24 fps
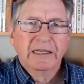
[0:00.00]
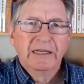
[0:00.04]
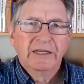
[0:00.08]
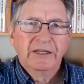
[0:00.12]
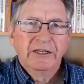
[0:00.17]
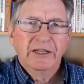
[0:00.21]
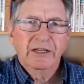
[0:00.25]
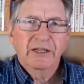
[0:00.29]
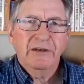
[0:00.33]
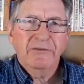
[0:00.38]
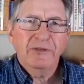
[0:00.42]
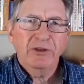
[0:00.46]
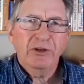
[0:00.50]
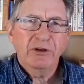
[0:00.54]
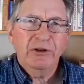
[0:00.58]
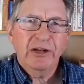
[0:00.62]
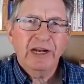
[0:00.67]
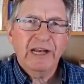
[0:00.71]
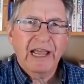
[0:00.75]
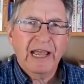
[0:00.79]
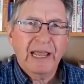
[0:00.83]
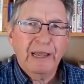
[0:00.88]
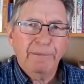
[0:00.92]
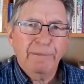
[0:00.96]
You know, if you're
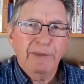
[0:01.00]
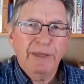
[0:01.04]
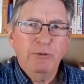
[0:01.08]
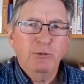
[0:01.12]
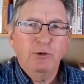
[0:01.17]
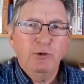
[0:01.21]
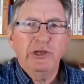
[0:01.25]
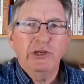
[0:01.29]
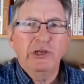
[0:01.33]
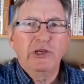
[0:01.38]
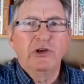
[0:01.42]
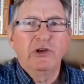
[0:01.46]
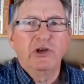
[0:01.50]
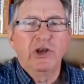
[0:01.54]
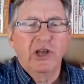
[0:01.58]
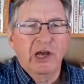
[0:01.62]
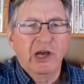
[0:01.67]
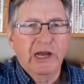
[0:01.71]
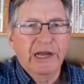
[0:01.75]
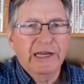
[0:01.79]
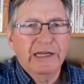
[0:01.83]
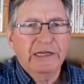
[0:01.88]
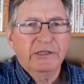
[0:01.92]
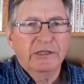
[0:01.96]
not happy, wouldn't you
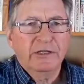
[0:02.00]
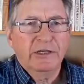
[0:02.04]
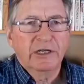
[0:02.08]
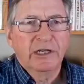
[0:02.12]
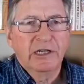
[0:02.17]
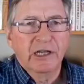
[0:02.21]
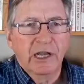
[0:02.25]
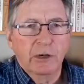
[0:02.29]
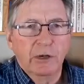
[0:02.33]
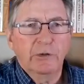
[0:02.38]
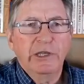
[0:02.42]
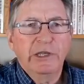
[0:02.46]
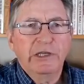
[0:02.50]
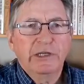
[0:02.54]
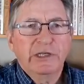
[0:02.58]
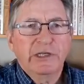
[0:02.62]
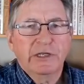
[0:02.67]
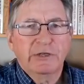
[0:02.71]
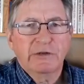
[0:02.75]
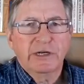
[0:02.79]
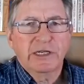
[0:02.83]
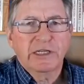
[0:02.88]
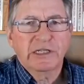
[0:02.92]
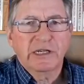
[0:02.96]
like to lower your
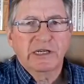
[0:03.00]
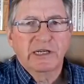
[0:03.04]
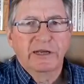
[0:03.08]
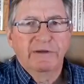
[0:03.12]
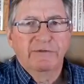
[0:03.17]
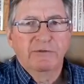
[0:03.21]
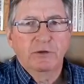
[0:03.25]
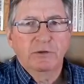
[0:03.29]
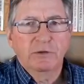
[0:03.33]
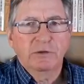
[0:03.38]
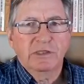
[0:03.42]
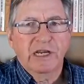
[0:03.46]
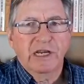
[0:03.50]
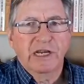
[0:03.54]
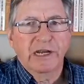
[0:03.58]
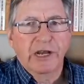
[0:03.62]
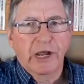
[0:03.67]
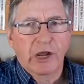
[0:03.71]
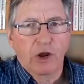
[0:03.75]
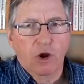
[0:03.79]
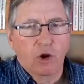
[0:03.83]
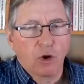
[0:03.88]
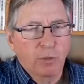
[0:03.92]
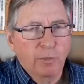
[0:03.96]
stress levels and
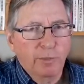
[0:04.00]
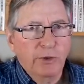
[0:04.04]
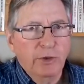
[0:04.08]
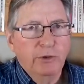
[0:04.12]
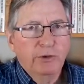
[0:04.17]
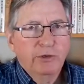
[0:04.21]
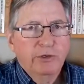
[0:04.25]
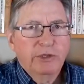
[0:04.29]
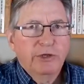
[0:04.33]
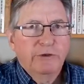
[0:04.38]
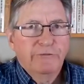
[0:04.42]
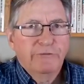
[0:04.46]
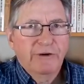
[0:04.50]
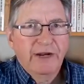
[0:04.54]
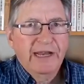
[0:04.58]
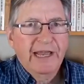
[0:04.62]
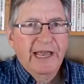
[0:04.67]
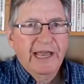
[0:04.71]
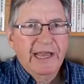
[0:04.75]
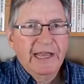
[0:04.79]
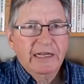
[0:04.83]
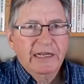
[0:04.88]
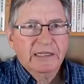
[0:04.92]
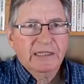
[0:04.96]
help you to
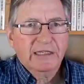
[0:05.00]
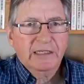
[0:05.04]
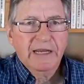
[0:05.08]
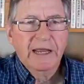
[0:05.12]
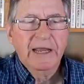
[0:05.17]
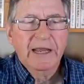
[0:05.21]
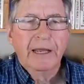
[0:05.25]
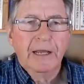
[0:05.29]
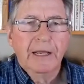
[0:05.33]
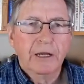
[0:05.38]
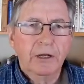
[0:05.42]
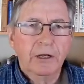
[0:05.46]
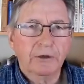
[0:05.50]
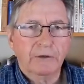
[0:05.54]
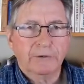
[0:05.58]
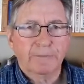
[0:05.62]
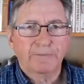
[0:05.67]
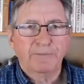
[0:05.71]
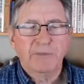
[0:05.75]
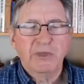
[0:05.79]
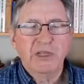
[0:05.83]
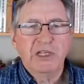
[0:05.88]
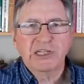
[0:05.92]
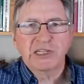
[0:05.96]
relax?
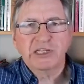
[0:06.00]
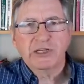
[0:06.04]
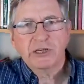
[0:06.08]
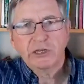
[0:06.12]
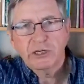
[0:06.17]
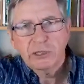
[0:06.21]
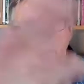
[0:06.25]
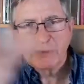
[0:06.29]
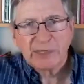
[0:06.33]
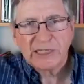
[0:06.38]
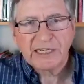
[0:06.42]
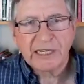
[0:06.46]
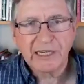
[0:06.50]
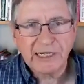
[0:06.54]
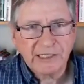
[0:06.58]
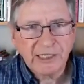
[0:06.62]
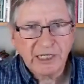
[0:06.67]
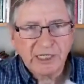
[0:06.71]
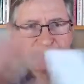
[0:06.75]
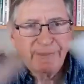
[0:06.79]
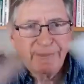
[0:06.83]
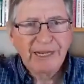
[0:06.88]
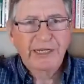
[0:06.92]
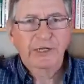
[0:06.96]
Look, your
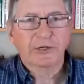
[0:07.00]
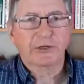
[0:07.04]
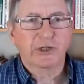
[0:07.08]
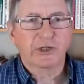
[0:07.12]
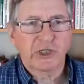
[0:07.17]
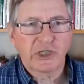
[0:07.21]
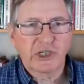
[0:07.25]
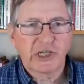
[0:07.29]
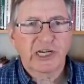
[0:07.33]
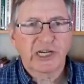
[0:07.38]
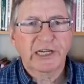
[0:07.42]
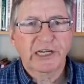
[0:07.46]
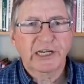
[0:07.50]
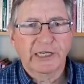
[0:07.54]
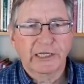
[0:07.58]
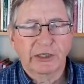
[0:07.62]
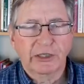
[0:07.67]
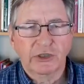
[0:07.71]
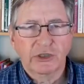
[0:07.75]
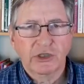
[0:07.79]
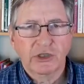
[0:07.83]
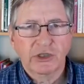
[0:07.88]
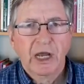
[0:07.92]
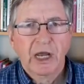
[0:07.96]
circumstances may not
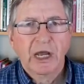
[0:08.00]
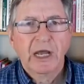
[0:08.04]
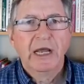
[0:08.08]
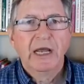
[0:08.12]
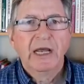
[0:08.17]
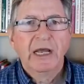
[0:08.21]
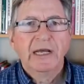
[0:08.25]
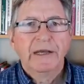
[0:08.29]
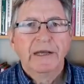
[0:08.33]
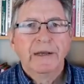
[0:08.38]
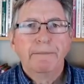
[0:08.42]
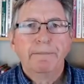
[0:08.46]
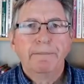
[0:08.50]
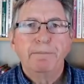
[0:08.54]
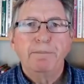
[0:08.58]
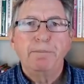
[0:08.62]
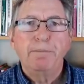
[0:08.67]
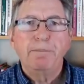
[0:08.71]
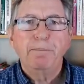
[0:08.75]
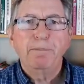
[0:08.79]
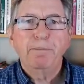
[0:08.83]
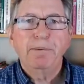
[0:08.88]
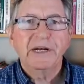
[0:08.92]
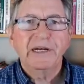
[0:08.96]
change,
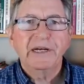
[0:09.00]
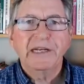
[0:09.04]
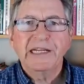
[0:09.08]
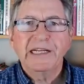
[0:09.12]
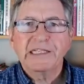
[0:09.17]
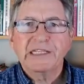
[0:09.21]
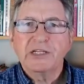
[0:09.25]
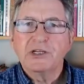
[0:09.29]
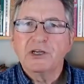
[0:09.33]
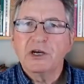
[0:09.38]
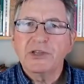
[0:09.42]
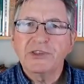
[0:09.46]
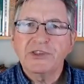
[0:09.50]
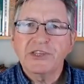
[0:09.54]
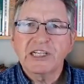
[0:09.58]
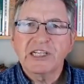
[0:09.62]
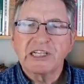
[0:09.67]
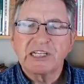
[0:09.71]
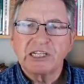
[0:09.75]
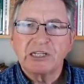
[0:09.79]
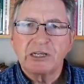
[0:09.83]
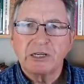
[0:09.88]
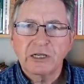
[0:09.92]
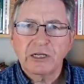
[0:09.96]
but it's not the
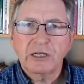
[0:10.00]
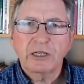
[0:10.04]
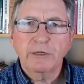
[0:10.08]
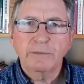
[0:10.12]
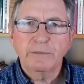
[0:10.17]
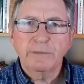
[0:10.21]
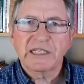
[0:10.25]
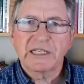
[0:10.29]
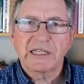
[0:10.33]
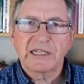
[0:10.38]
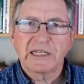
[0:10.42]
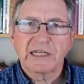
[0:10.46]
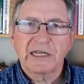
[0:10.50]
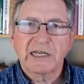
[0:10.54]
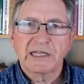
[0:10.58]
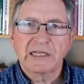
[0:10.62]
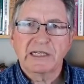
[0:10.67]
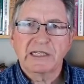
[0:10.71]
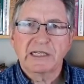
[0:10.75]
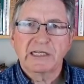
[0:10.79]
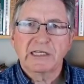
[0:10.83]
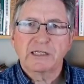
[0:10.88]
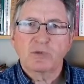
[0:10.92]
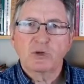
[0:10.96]

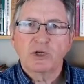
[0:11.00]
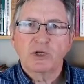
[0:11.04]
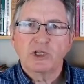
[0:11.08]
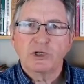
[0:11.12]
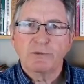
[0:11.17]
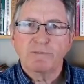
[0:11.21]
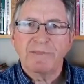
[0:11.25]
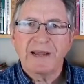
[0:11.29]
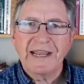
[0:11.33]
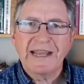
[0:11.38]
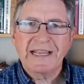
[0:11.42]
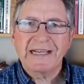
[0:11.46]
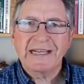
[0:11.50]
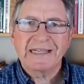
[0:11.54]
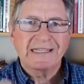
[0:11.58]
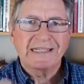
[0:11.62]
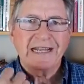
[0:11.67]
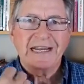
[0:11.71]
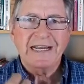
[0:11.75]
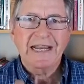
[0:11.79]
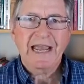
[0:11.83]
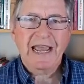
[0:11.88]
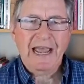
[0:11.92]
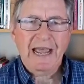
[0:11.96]
circumstances which make us
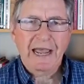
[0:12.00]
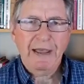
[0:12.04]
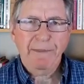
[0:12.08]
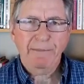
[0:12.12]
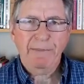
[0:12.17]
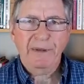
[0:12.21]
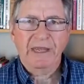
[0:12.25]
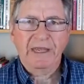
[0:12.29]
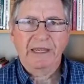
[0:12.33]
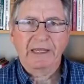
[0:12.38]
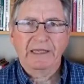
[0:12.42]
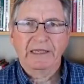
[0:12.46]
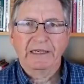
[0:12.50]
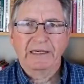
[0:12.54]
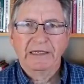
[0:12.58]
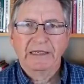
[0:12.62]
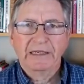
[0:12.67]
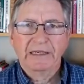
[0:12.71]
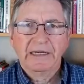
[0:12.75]
unhappy.